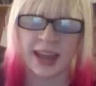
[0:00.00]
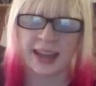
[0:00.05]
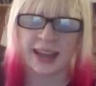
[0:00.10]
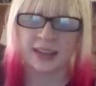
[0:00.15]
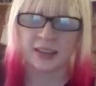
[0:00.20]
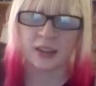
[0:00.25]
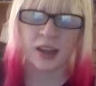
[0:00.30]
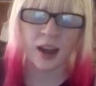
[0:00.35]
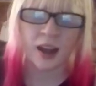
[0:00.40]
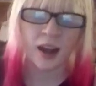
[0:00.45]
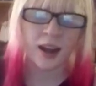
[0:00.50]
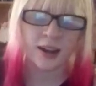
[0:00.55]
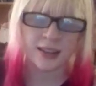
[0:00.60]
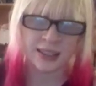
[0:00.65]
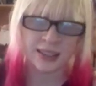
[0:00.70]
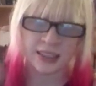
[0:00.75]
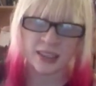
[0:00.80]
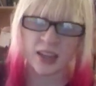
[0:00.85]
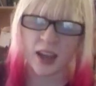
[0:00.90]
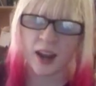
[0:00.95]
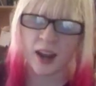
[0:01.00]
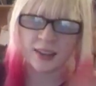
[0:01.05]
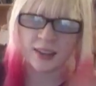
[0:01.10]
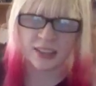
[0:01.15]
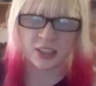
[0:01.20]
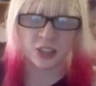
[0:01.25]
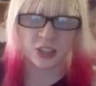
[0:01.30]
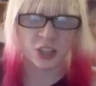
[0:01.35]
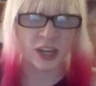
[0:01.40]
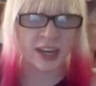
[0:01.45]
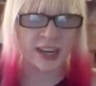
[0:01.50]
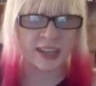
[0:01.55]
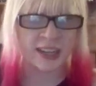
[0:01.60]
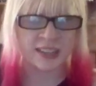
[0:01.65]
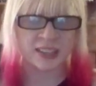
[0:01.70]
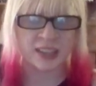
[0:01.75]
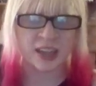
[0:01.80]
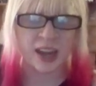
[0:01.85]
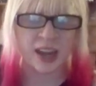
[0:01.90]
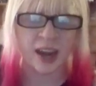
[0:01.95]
that cars and trains